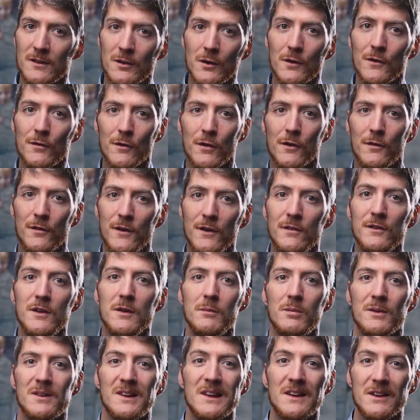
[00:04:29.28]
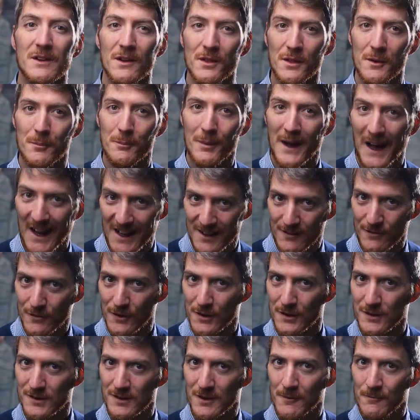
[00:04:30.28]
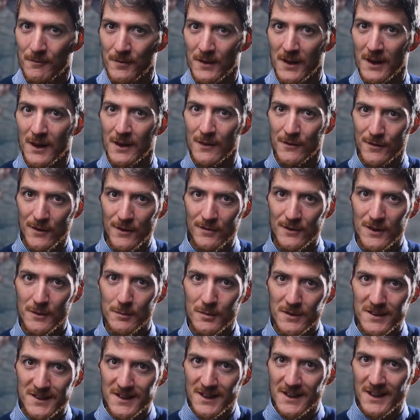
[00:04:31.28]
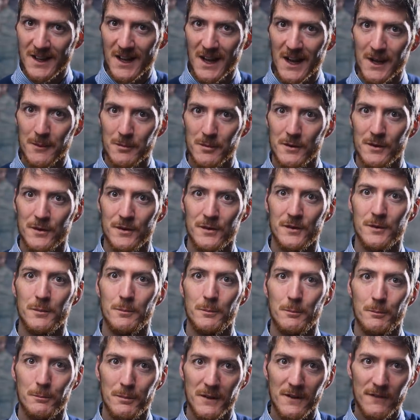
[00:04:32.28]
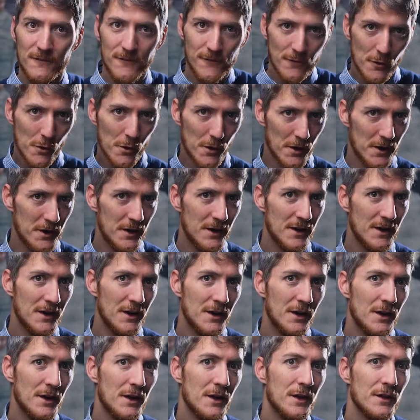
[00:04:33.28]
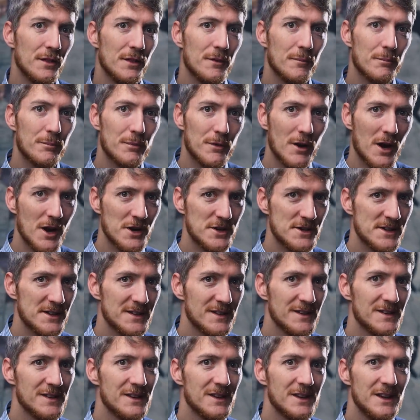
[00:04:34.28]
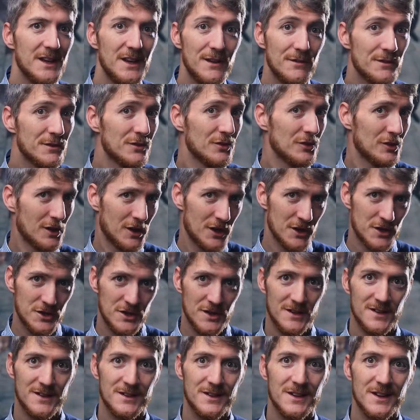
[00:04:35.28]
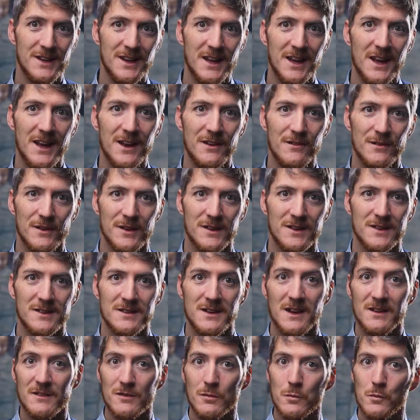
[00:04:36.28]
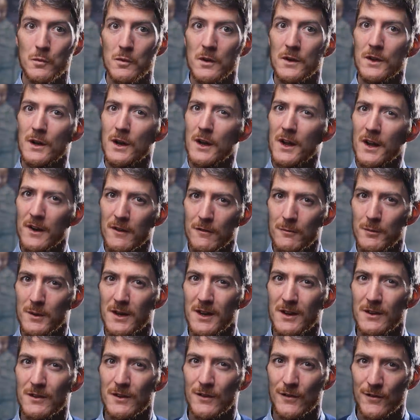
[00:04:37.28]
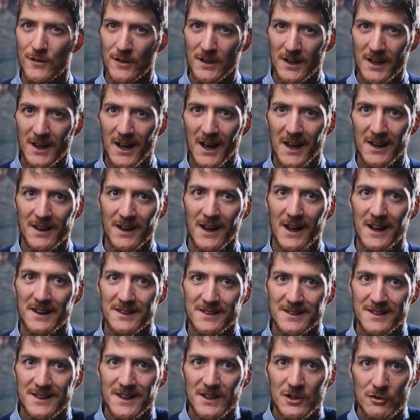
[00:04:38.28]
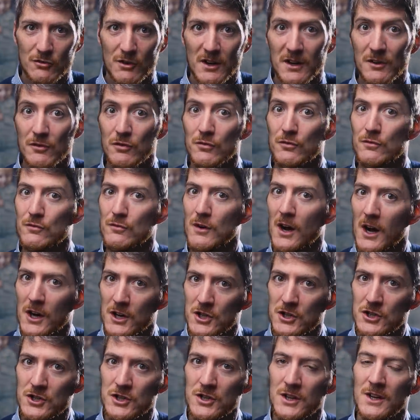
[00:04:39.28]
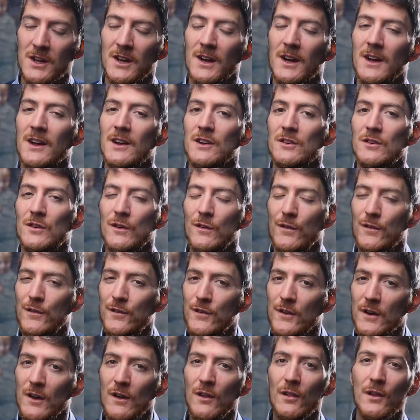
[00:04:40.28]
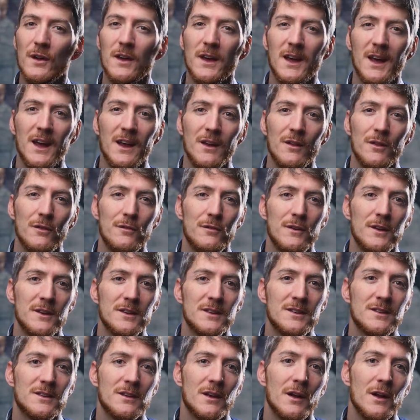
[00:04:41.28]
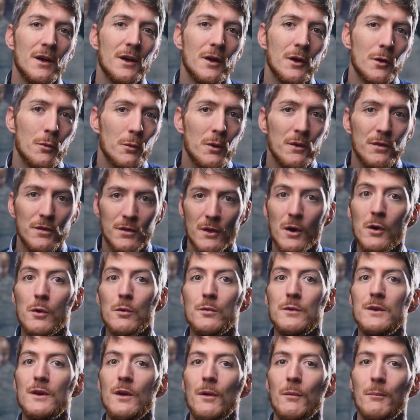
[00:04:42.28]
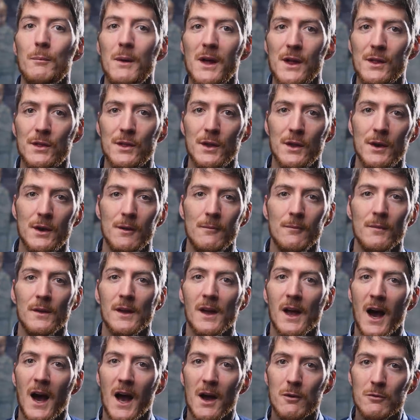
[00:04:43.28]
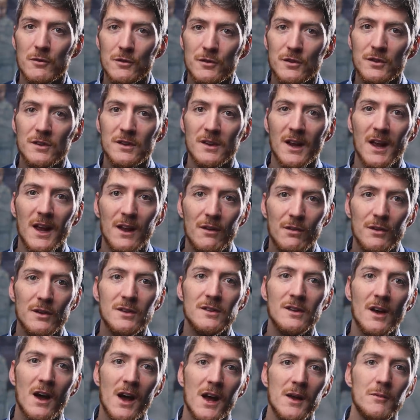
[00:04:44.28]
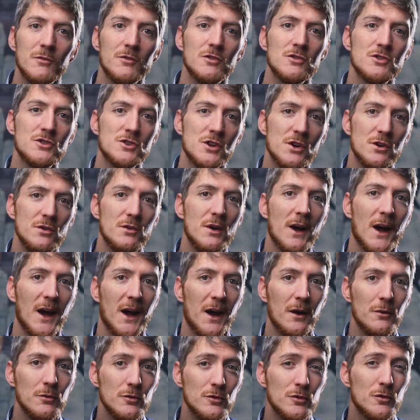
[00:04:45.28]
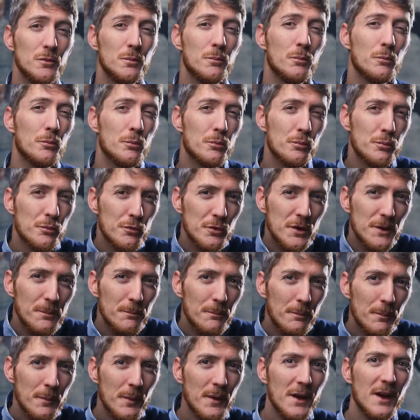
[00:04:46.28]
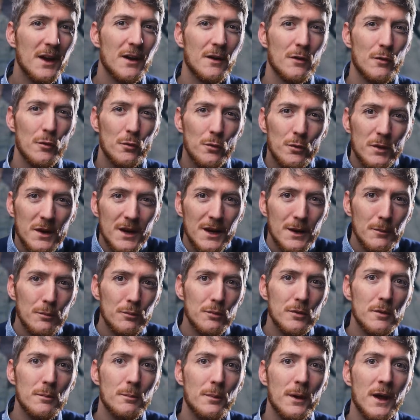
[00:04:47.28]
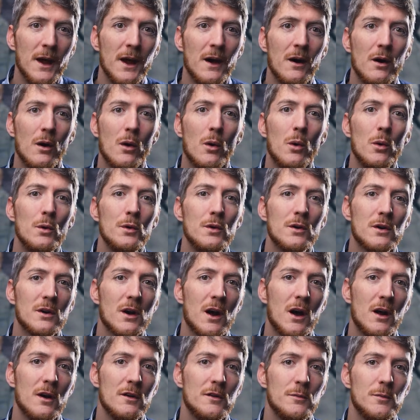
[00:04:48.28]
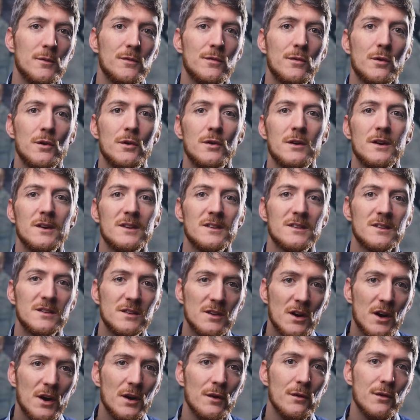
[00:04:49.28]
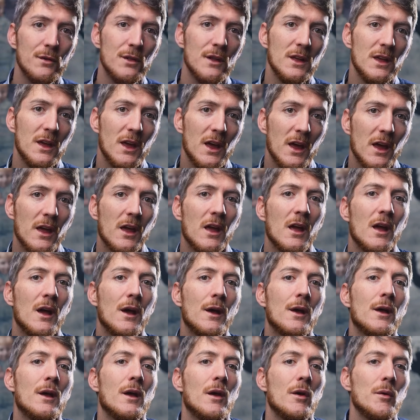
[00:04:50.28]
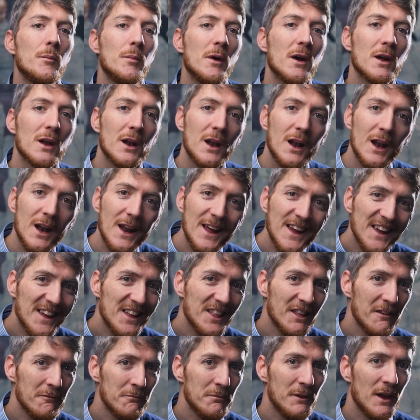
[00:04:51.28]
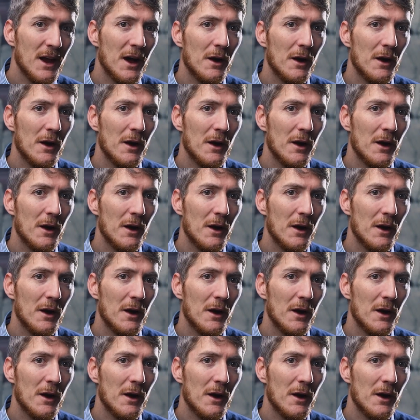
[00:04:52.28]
let's go for the 50% on the palette first. 50% happens before the brushes even touches the canvas. That's what a lot of beginners forget as they try to rush to fill the canvas with no real method. I want to take the time to show you how to prepare, really prepare all your colors before you can start thinking about laying them